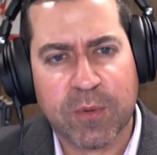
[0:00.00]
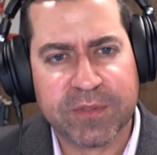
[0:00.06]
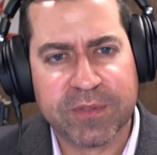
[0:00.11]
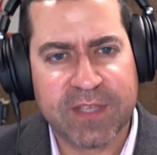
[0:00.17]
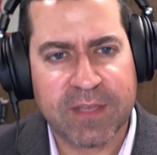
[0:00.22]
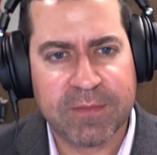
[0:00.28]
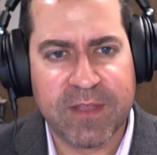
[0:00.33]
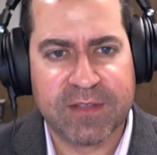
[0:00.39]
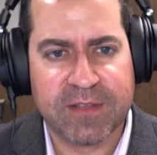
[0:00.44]
well,
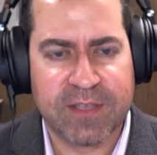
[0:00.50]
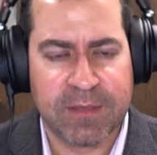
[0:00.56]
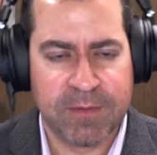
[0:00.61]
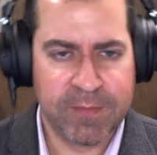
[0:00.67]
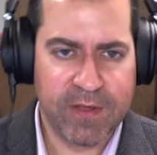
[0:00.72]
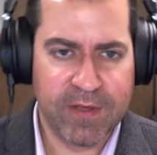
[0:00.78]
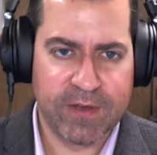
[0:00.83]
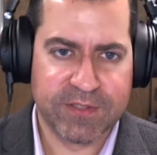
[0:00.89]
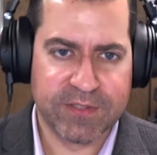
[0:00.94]
tell me, tell
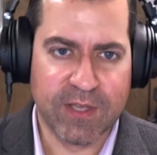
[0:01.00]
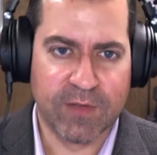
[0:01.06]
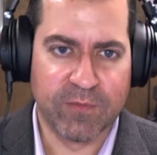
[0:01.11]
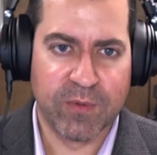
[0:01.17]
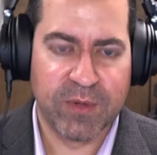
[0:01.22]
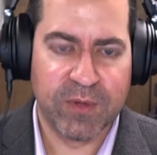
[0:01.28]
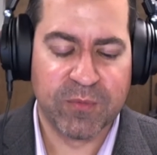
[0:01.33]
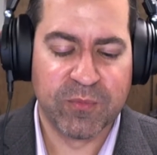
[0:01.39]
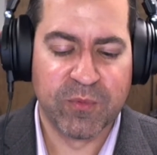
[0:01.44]
me about
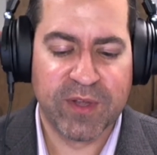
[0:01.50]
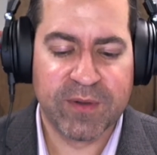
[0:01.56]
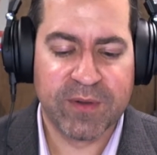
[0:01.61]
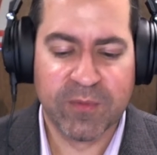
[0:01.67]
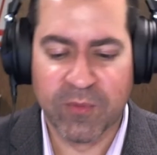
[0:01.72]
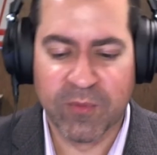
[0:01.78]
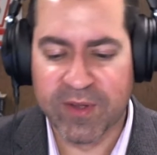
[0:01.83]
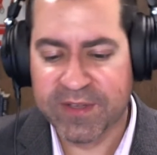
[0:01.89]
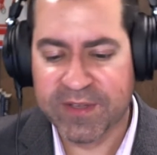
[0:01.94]
yourself. What
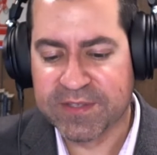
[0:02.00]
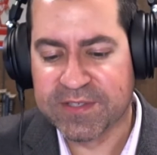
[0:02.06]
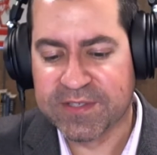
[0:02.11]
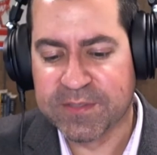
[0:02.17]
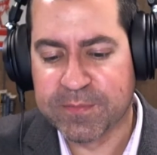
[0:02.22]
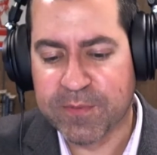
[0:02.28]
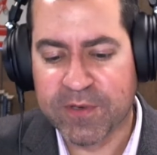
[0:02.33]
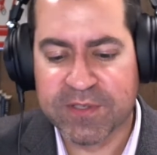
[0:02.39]
what what is this